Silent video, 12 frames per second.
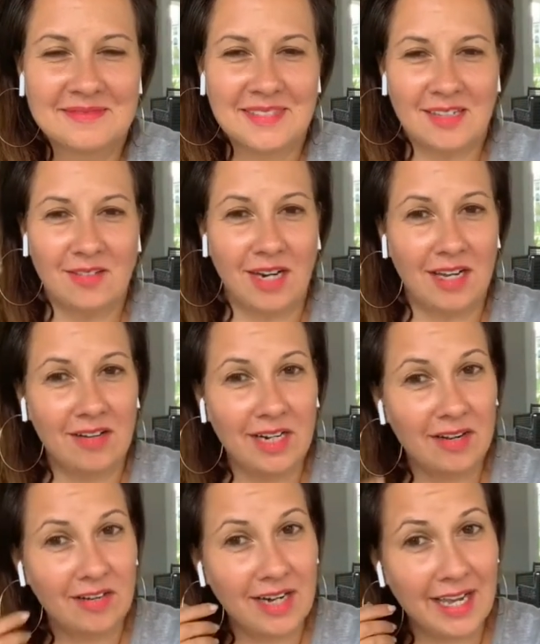Hola,
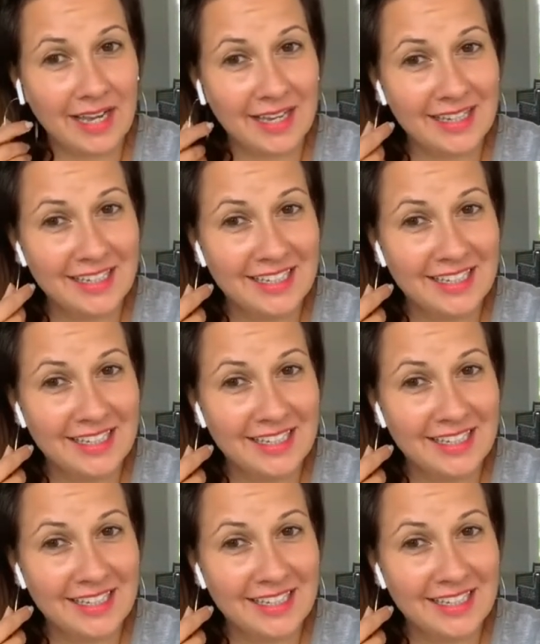hola, hola.